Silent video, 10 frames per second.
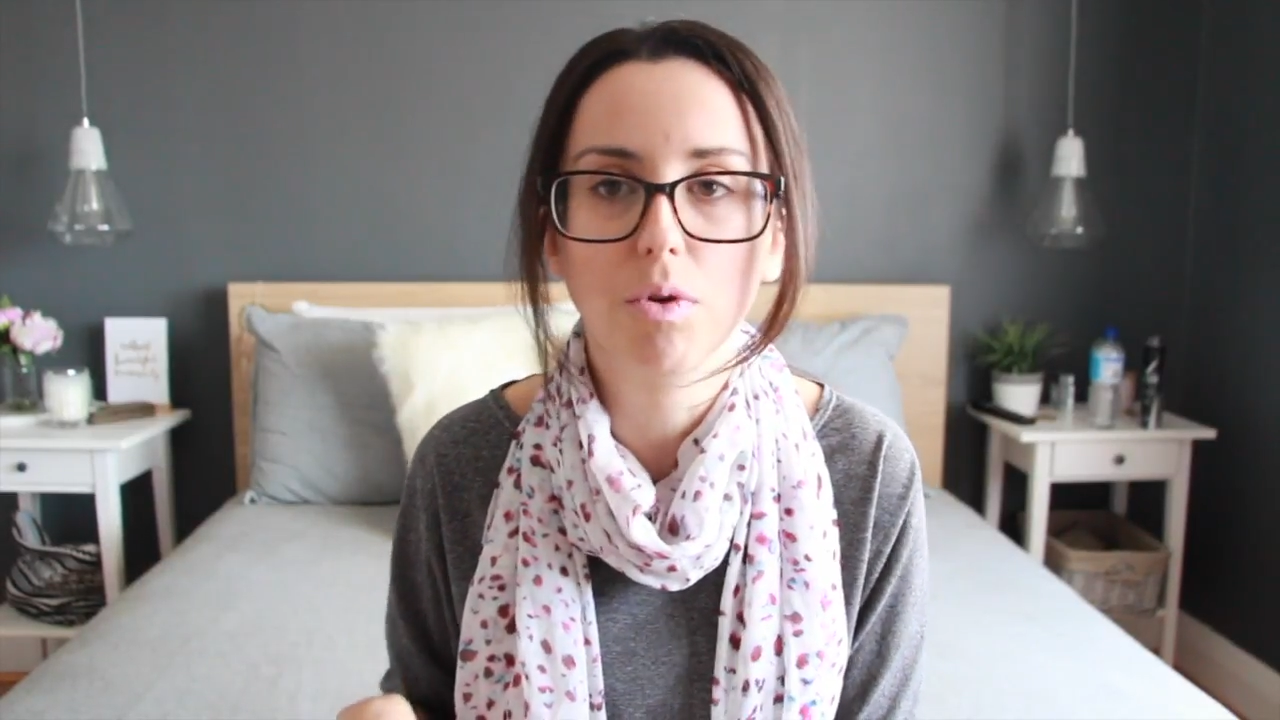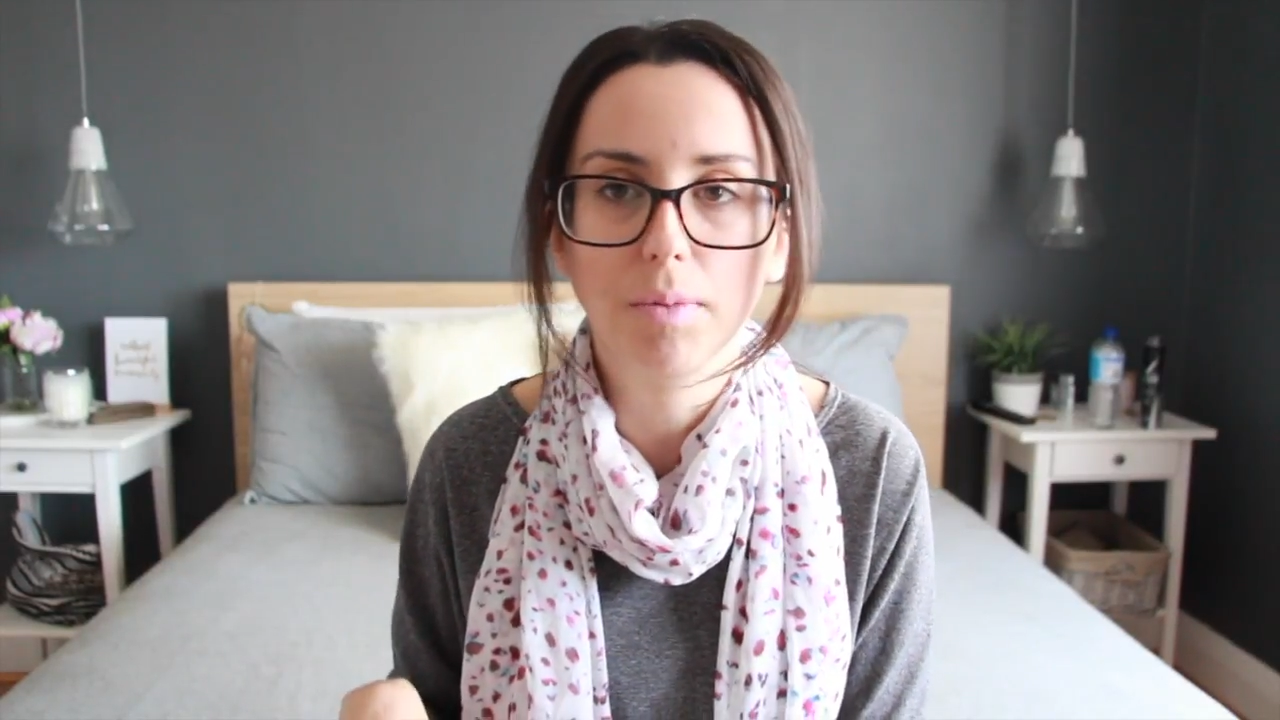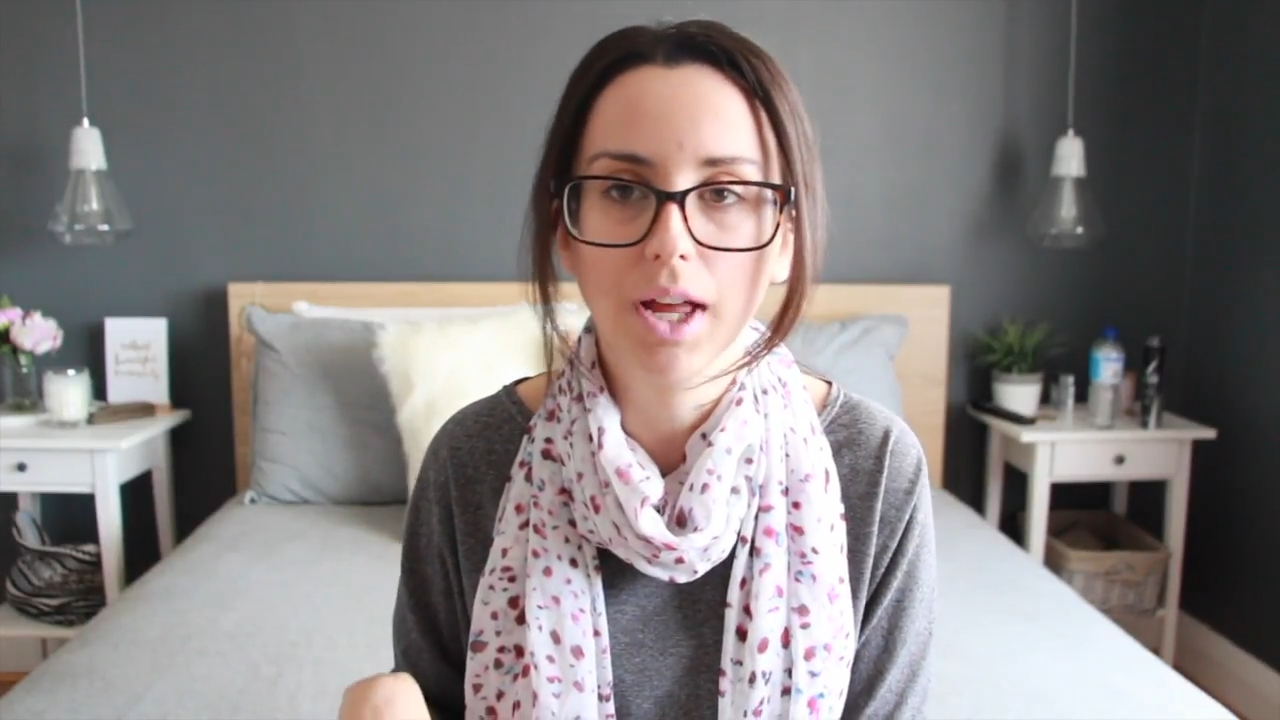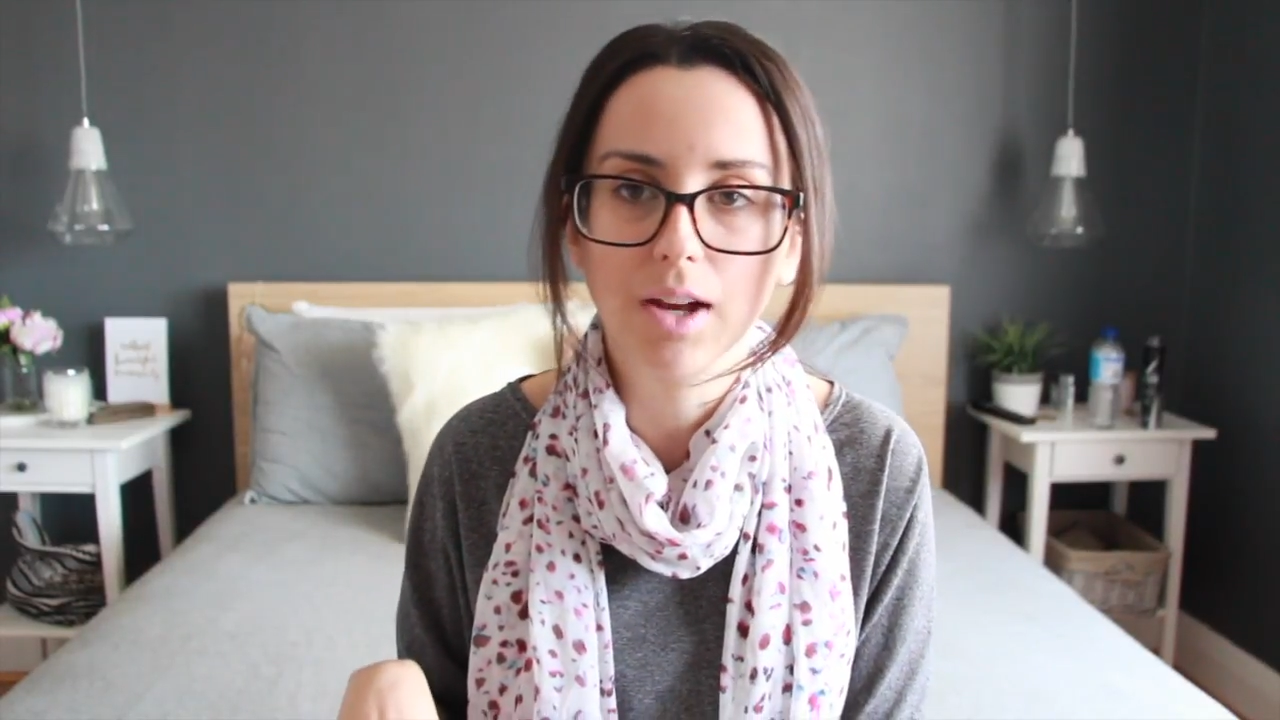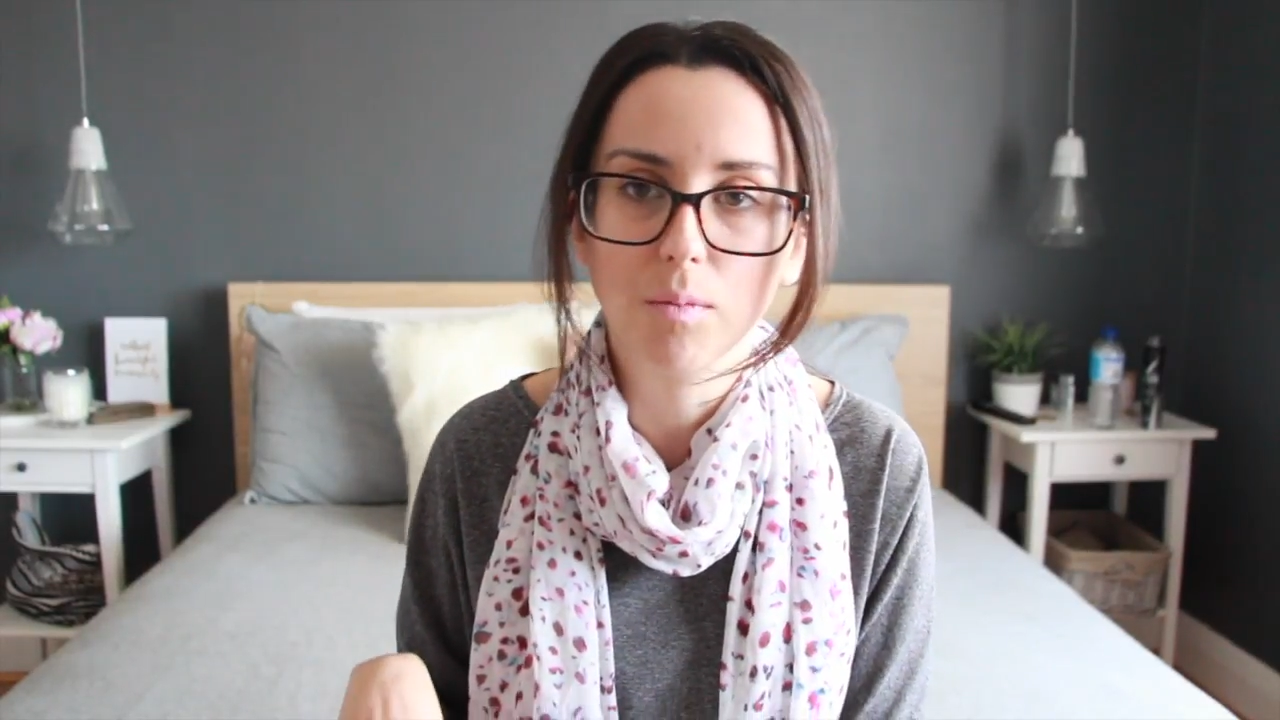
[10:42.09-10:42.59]
more
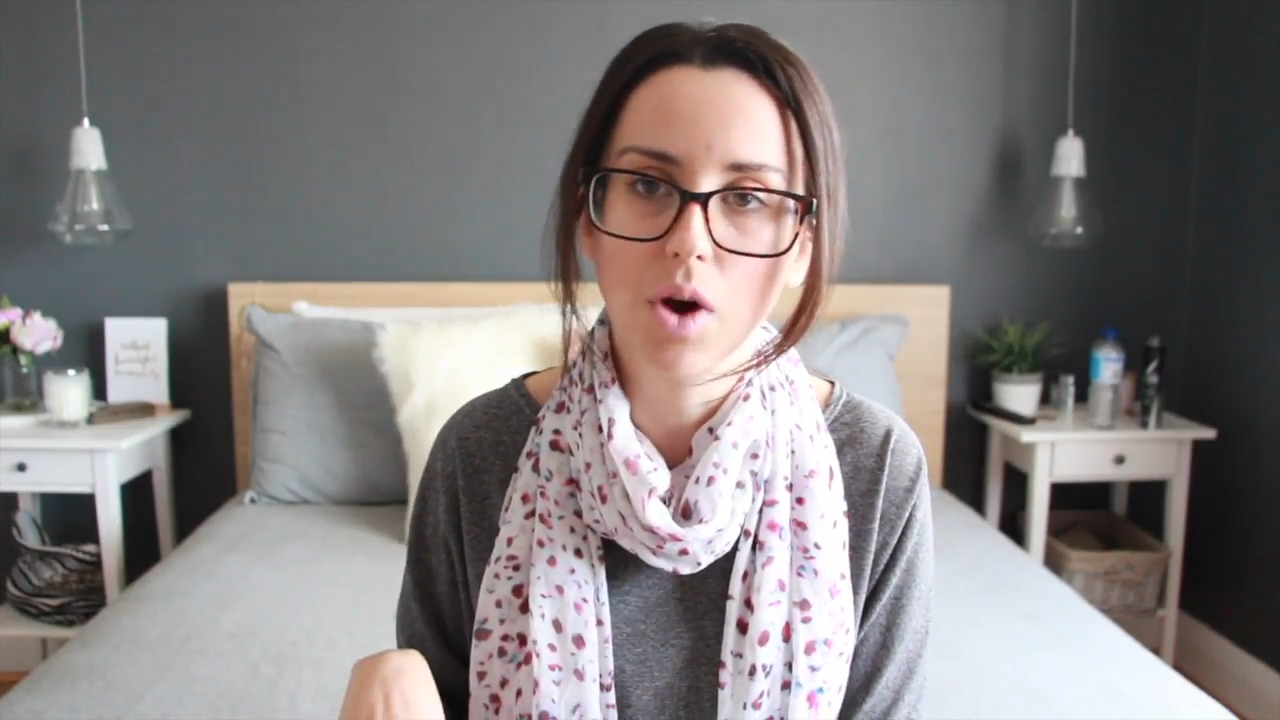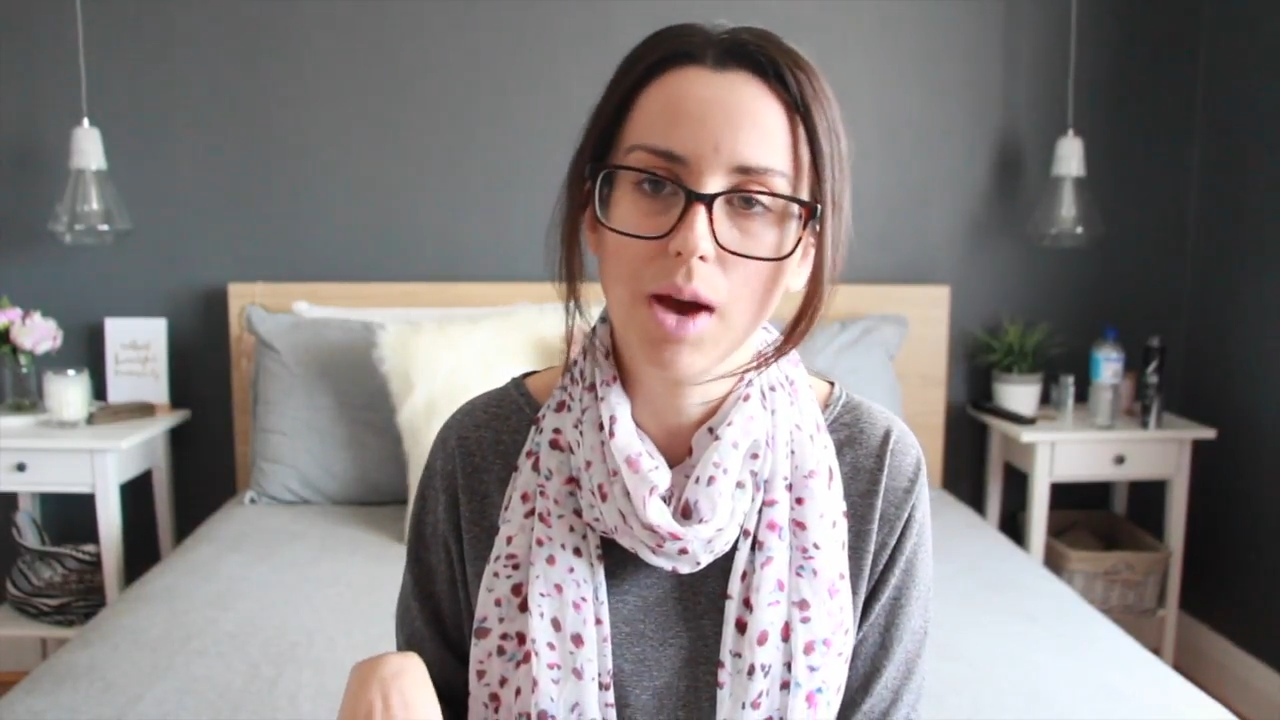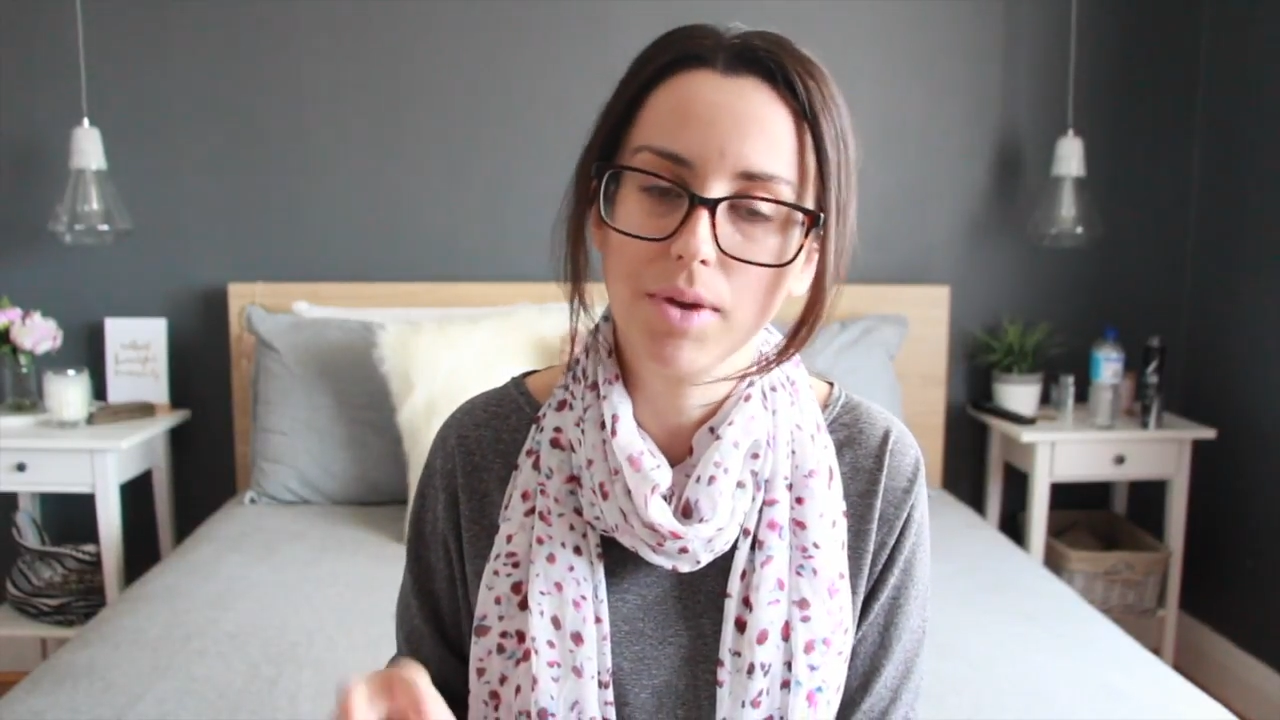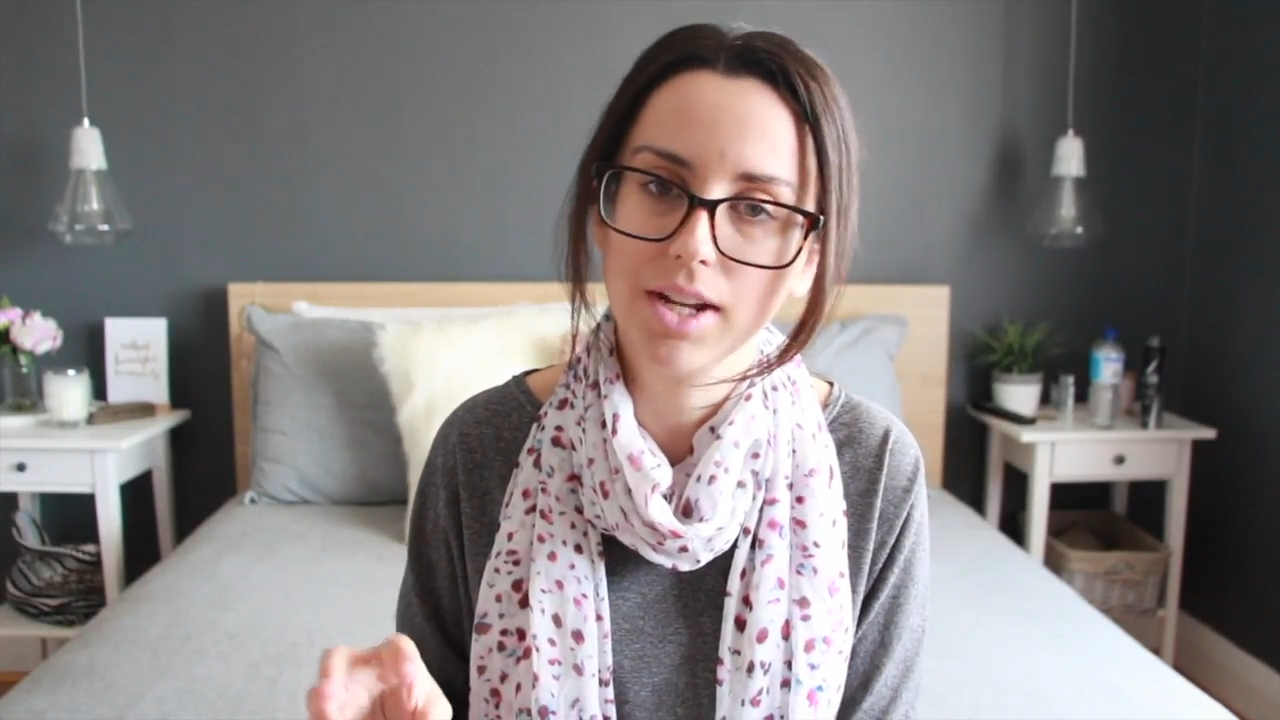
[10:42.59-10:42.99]
black and white,